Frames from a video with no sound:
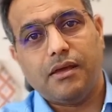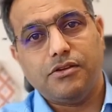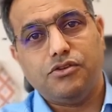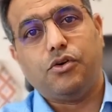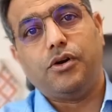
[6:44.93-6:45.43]

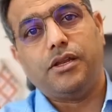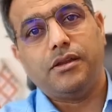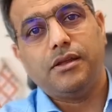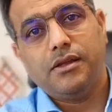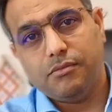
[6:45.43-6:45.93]
join
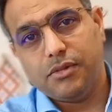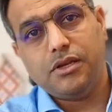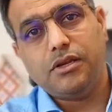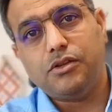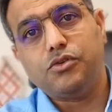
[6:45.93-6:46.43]

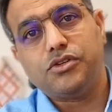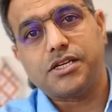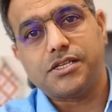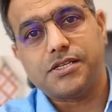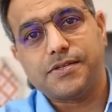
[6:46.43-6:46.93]
between the two
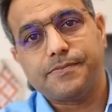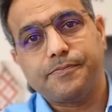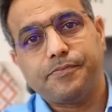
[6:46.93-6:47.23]
structures.